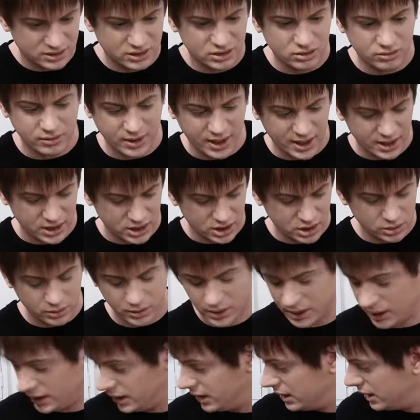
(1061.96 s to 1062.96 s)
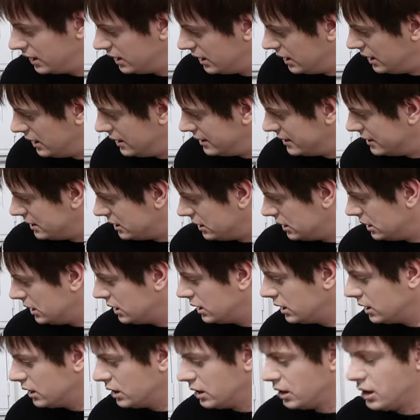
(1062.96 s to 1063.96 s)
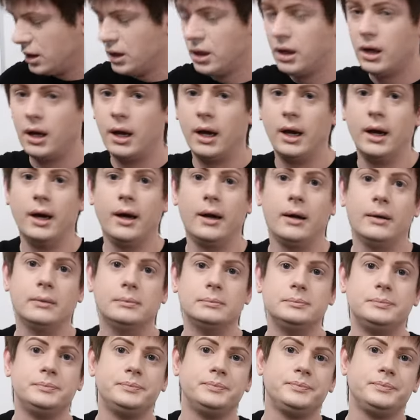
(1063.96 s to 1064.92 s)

scratch quite easily. Put